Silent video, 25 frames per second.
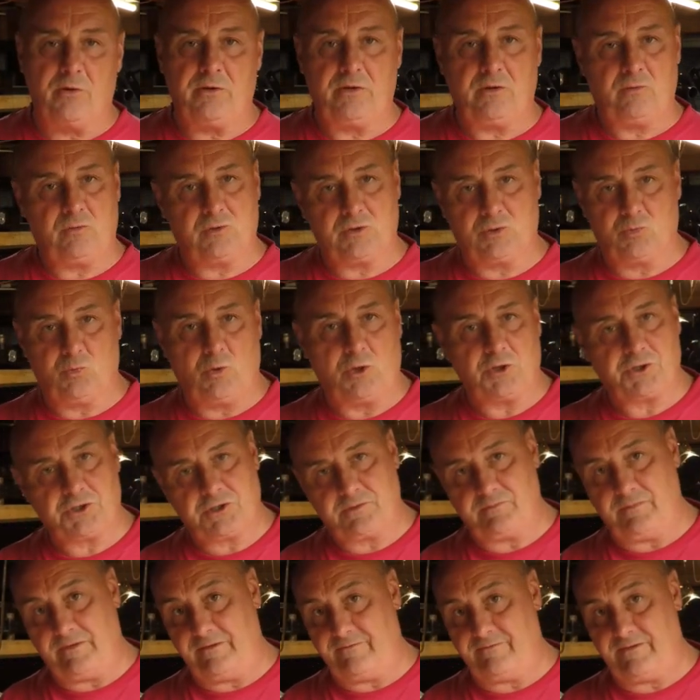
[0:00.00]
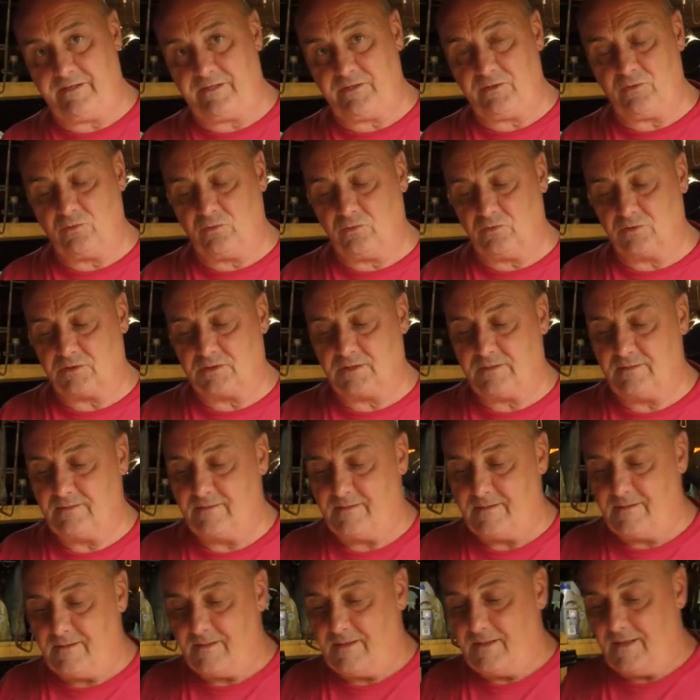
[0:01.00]
who has watched me videos.
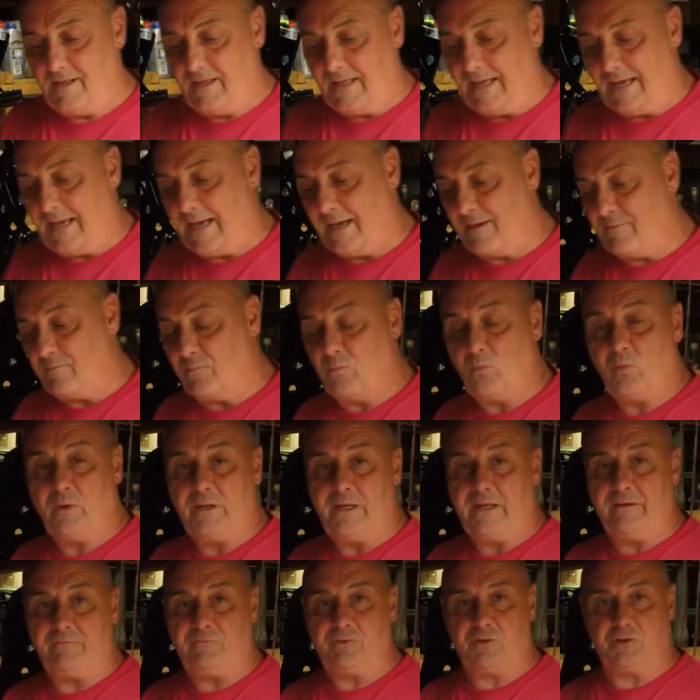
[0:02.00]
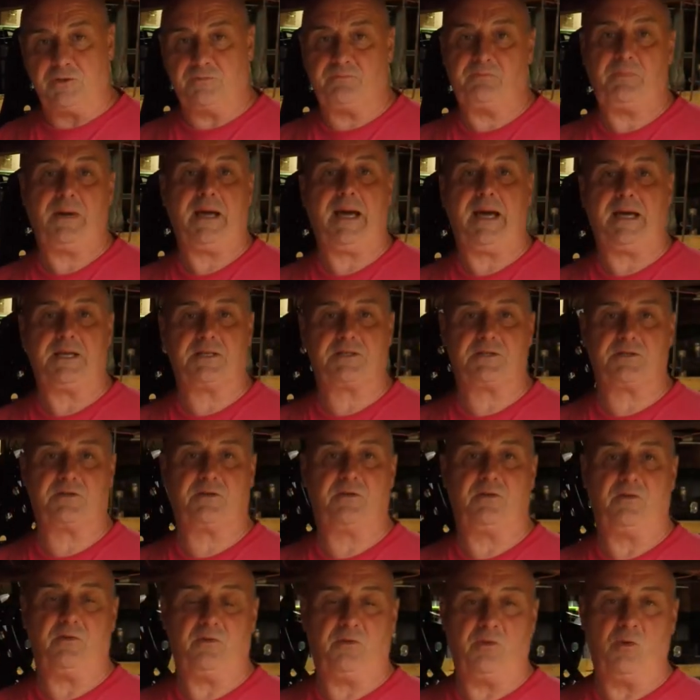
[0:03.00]
We have just passed
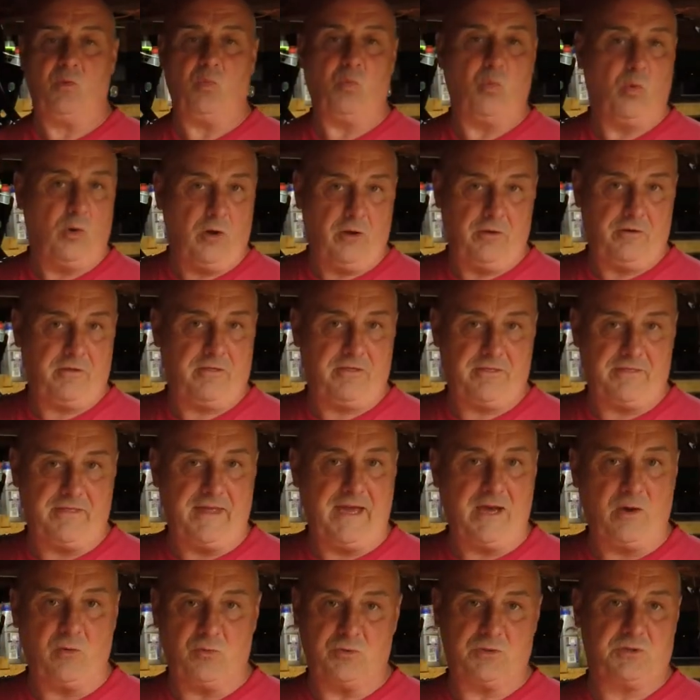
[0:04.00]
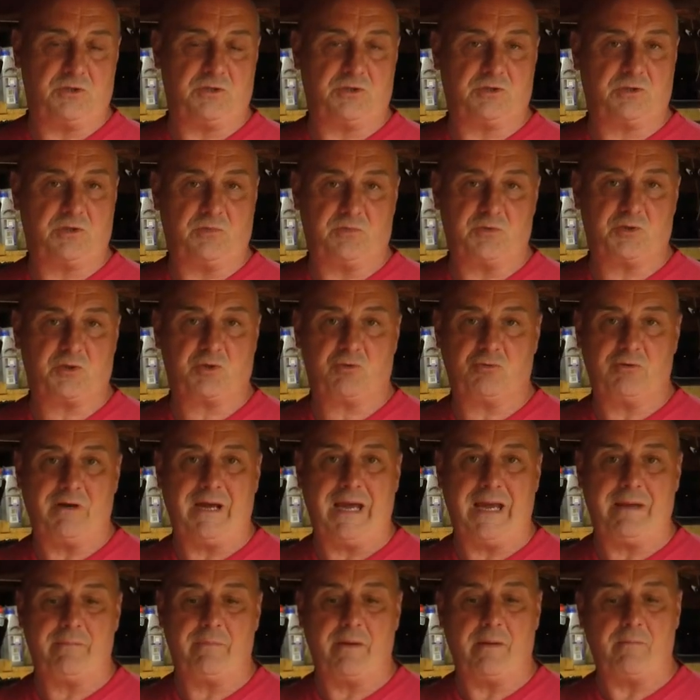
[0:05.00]
the 1,000
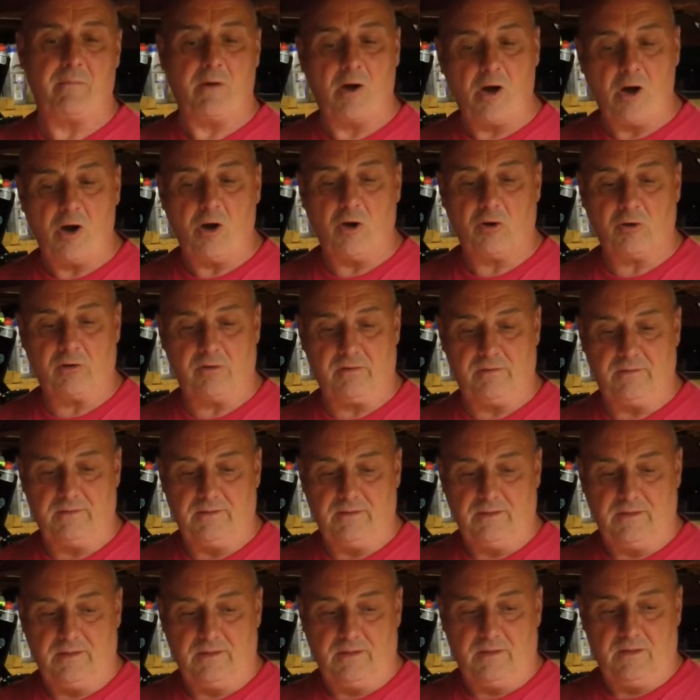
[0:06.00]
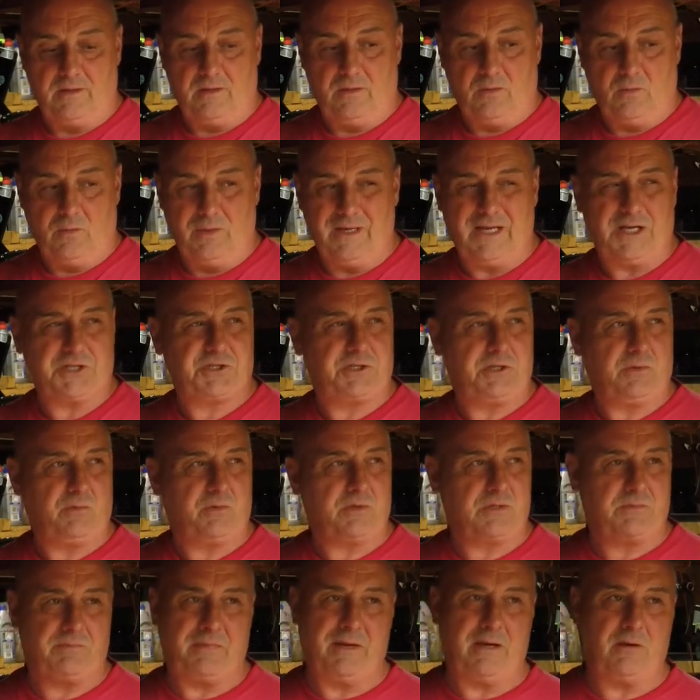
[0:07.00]
subscriber mark. Well, actually it
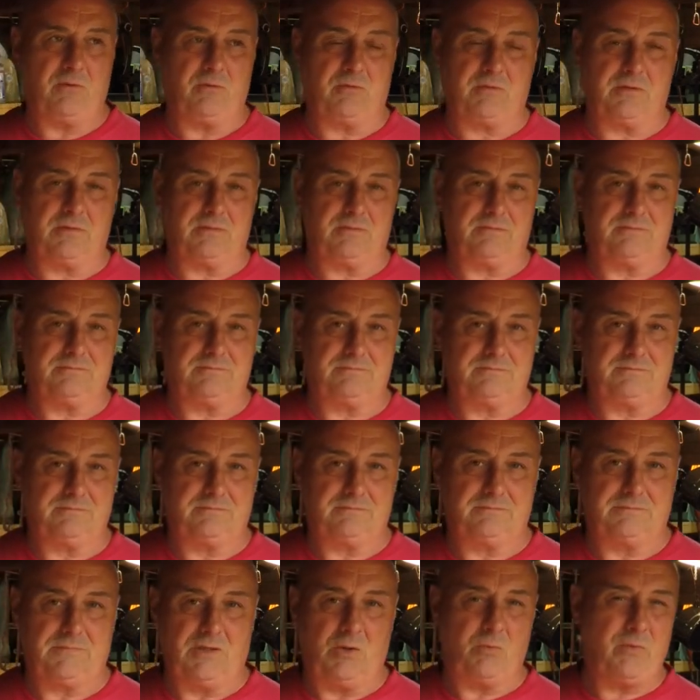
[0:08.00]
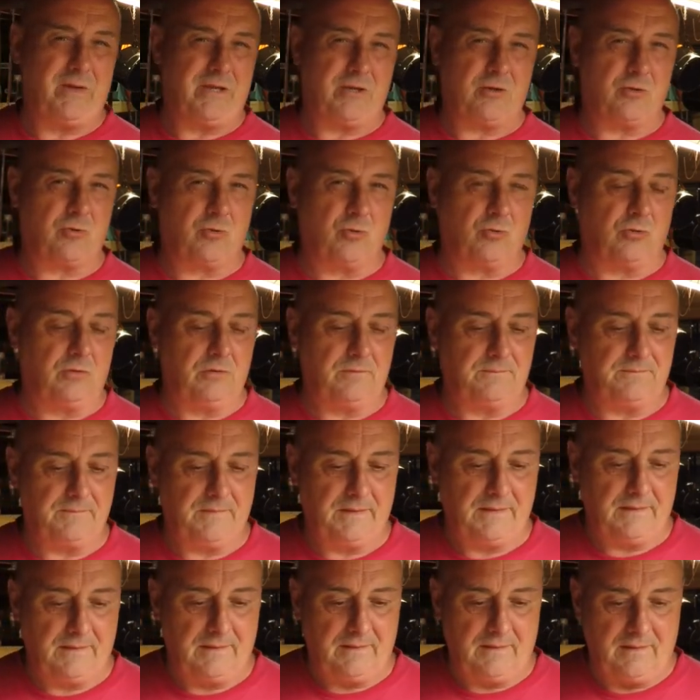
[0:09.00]
was about a week ago.
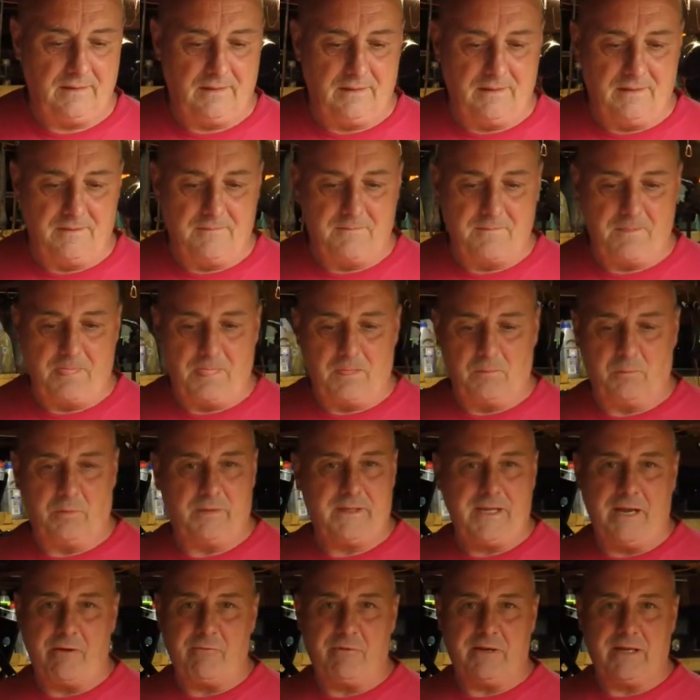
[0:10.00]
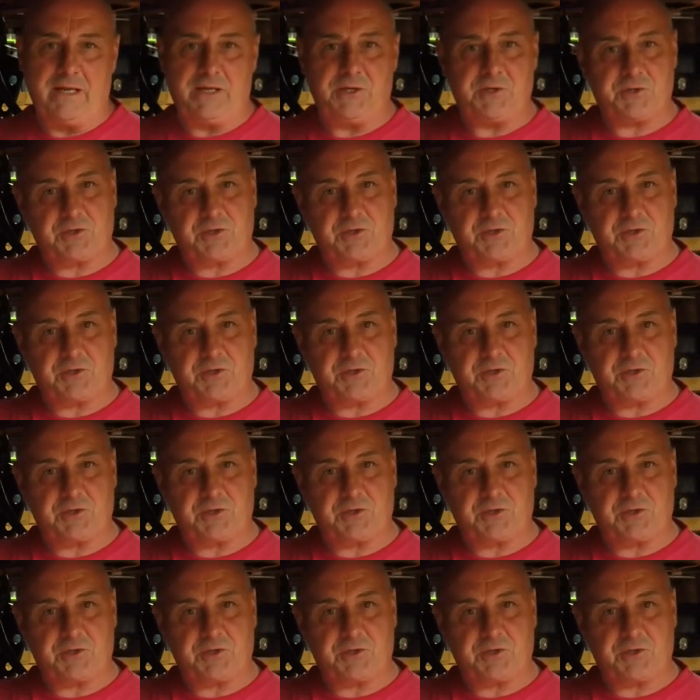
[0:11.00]
But there again, your